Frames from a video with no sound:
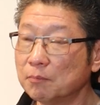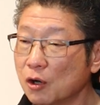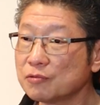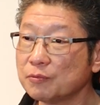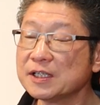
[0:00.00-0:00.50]

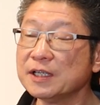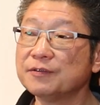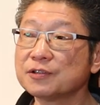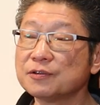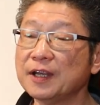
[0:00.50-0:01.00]
most
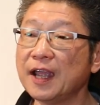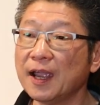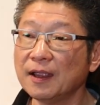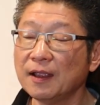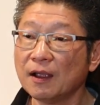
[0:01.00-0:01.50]
receivers
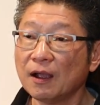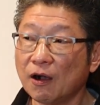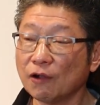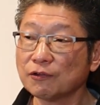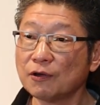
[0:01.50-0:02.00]
today
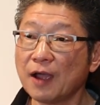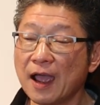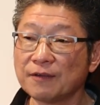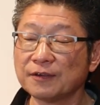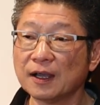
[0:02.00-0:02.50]
also
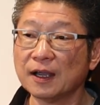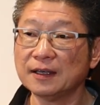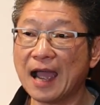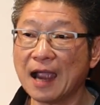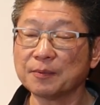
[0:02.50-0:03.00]
have a
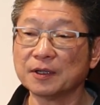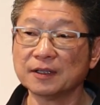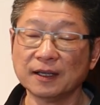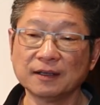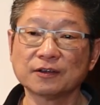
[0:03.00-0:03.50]
DAC
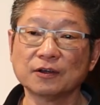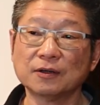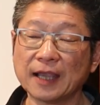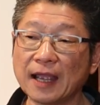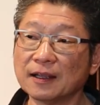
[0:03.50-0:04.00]
built in.
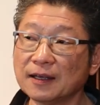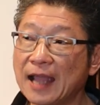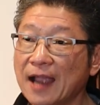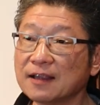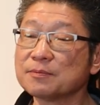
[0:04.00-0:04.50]
So again, a
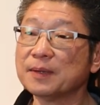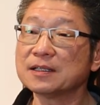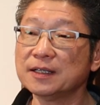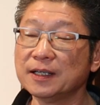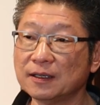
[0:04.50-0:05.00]
DAC is
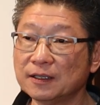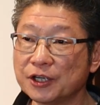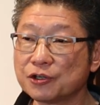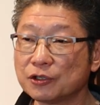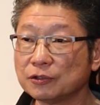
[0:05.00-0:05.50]
basically a
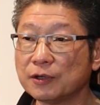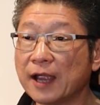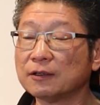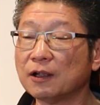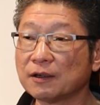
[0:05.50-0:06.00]
digital to
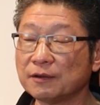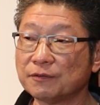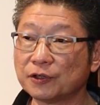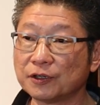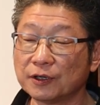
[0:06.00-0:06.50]
analog
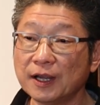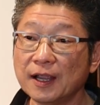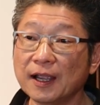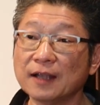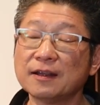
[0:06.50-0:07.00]
converter.
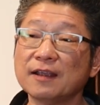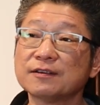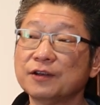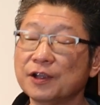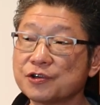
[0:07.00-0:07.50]
It
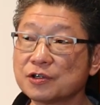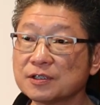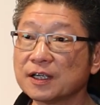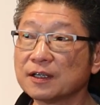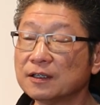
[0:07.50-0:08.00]
takes a digital
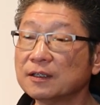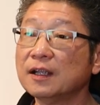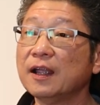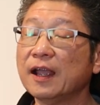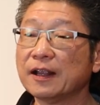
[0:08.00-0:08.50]
signal
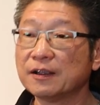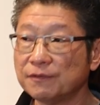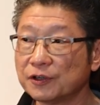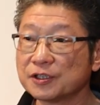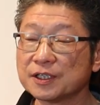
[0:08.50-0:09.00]
and
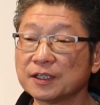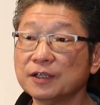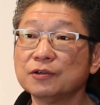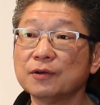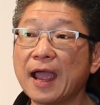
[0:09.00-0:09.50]
converts it
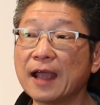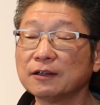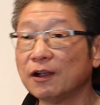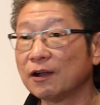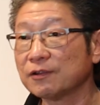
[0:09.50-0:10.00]
into
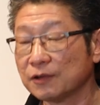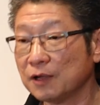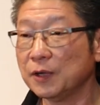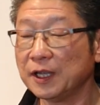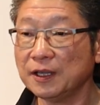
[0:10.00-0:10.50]
analog so
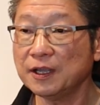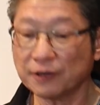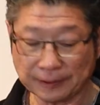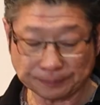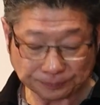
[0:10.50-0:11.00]
that we can
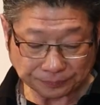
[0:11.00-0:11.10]
hear it.